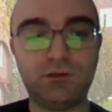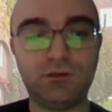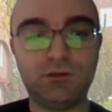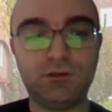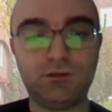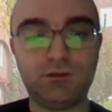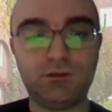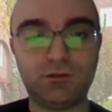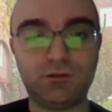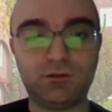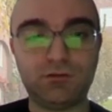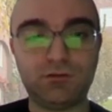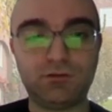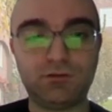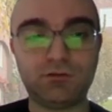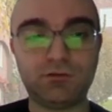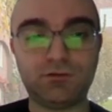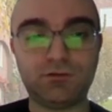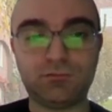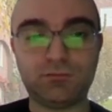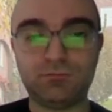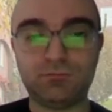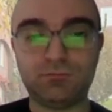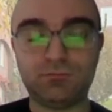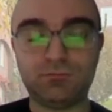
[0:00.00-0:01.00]
Uh,
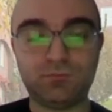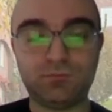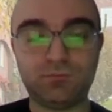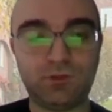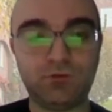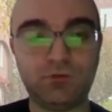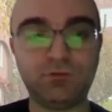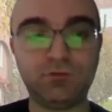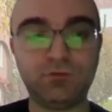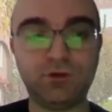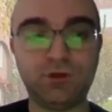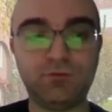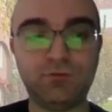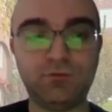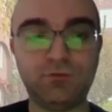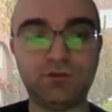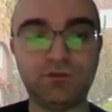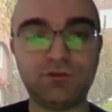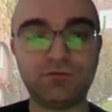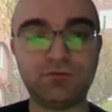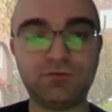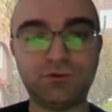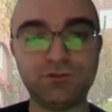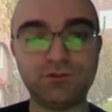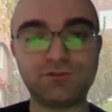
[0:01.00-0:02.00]
if you have any
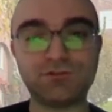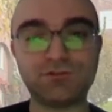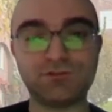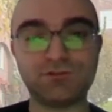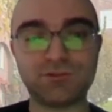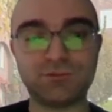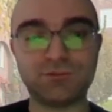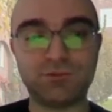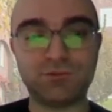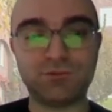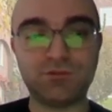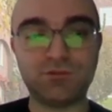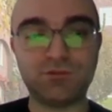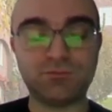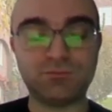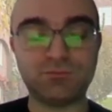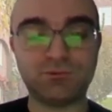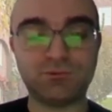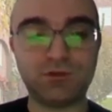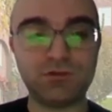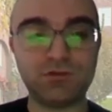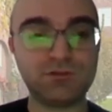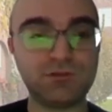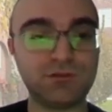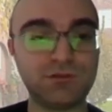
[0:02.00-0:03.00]
questions about the
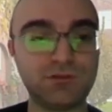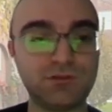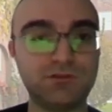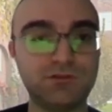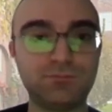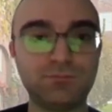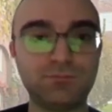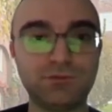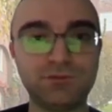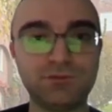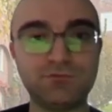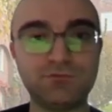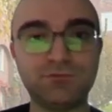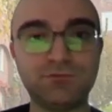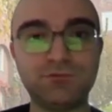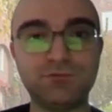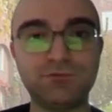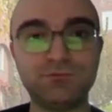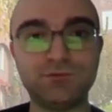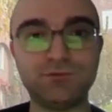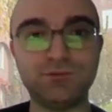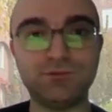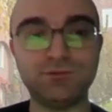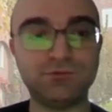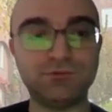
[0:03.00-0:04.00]
project, please feel
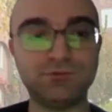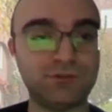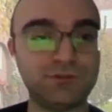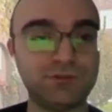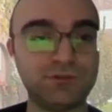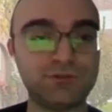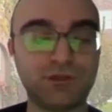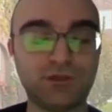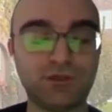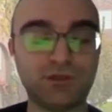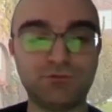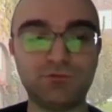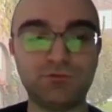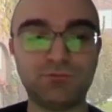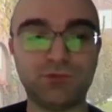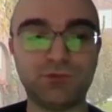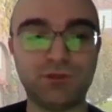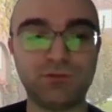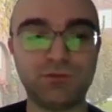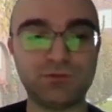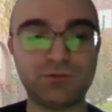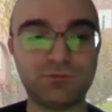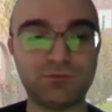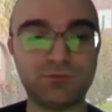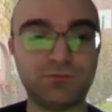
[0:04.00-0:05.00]
free to reach out to my
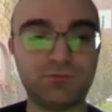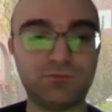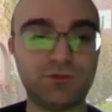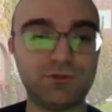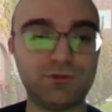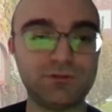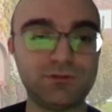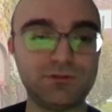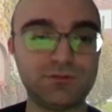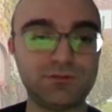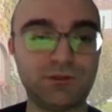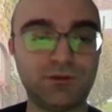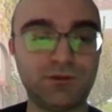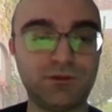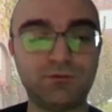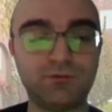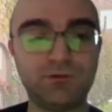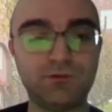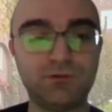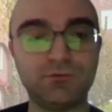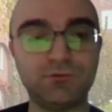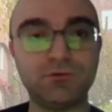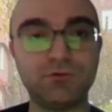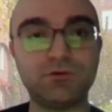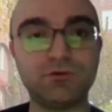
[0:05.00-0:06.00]
supervisor, Stefan
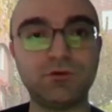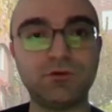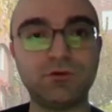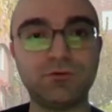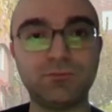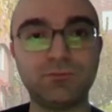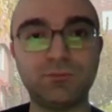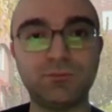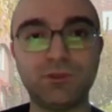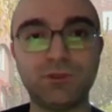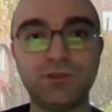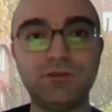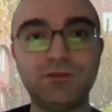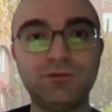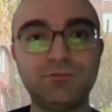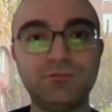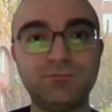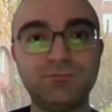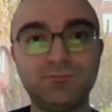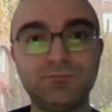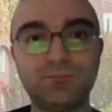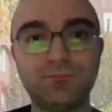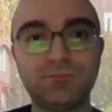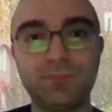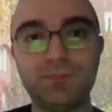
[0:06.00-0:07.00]
Norrga, or me.
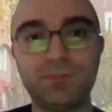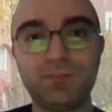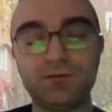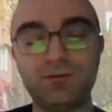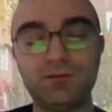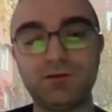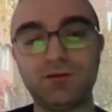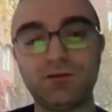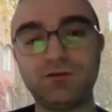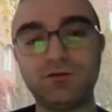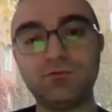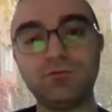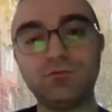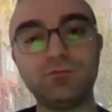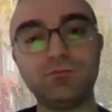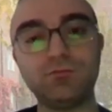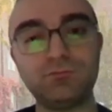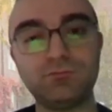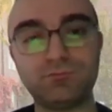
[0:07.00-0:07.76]
Thank you.